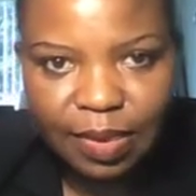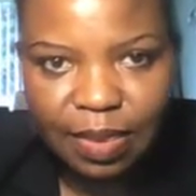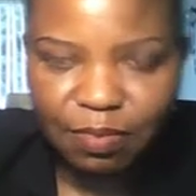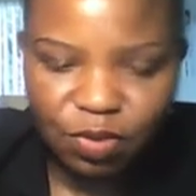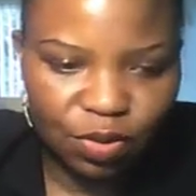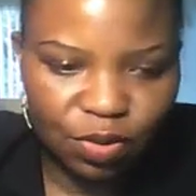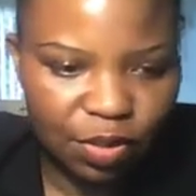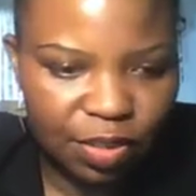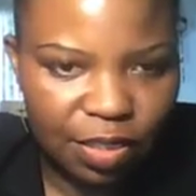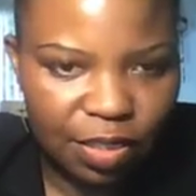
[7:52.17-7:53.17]
And I'm just going
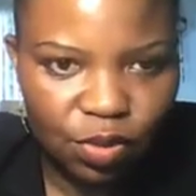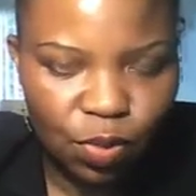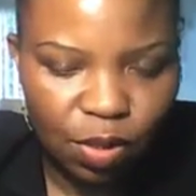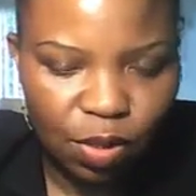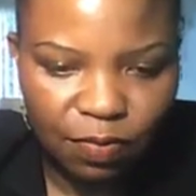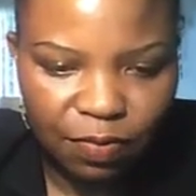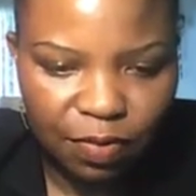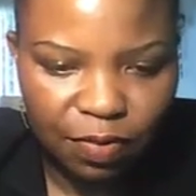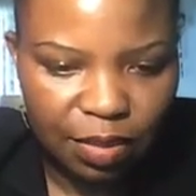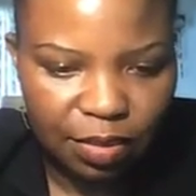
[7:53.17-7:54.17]
to say 12
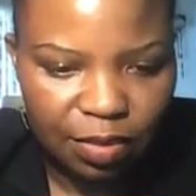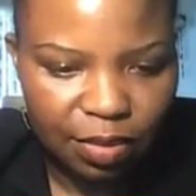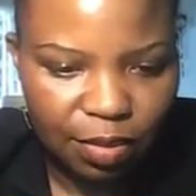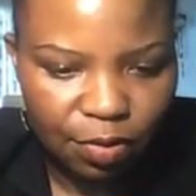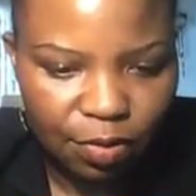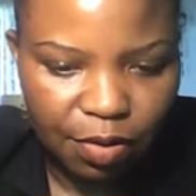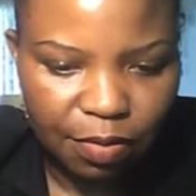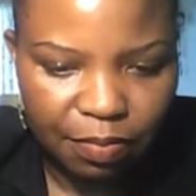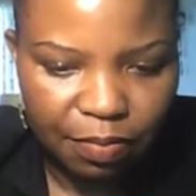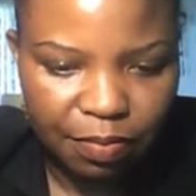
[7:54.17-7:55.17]

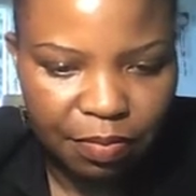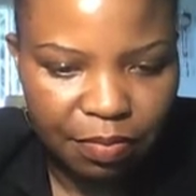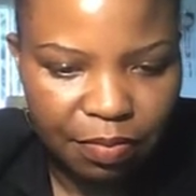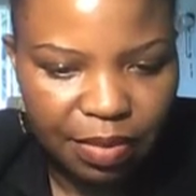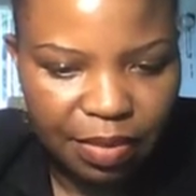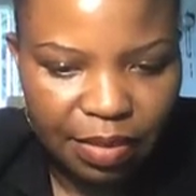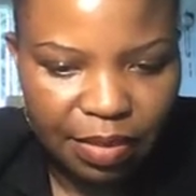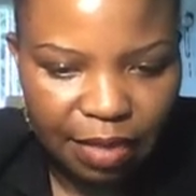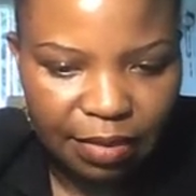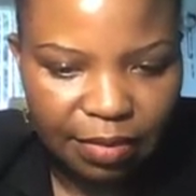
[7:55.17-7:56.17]
Instagram
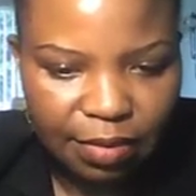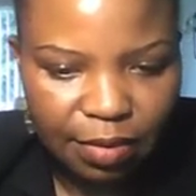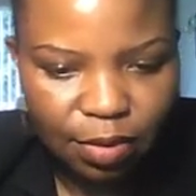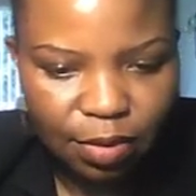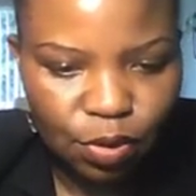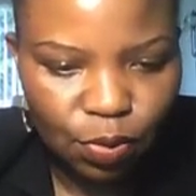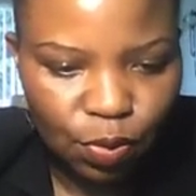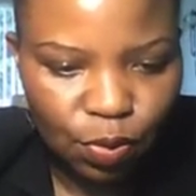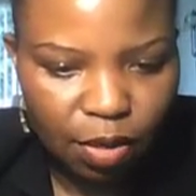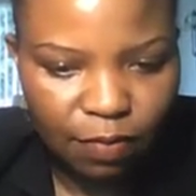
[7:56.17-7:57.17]
mistakes
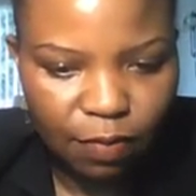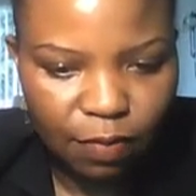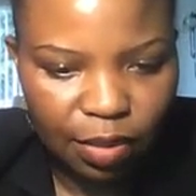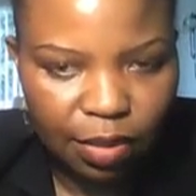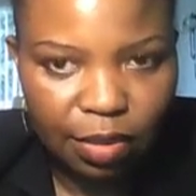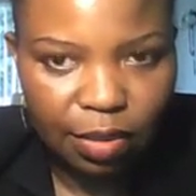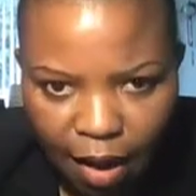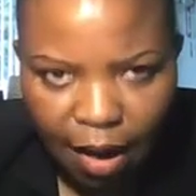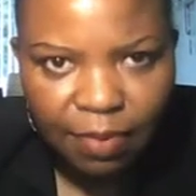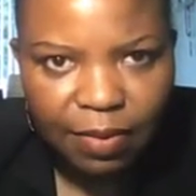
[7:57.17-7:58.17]
to avoid.
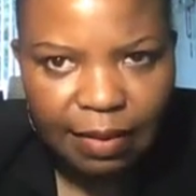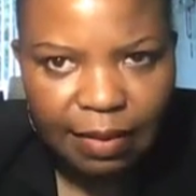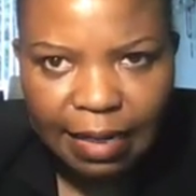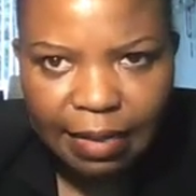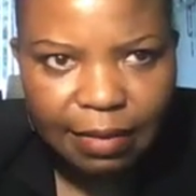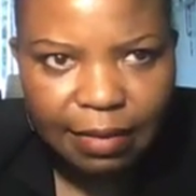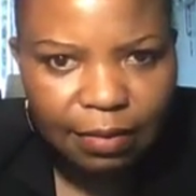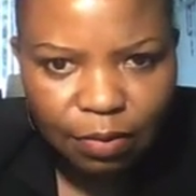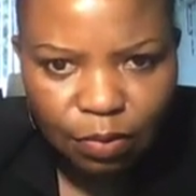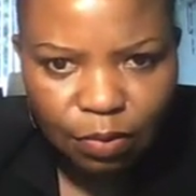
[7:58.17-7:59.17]
I add the link,
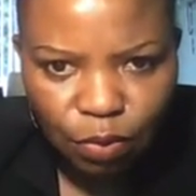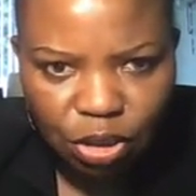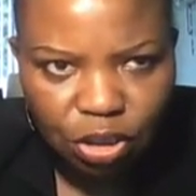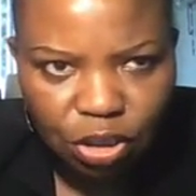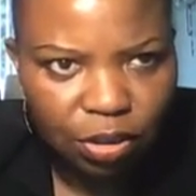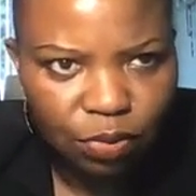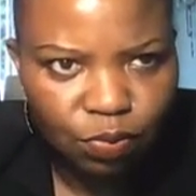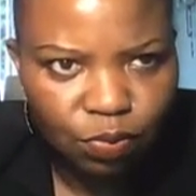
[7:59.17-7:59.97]
which is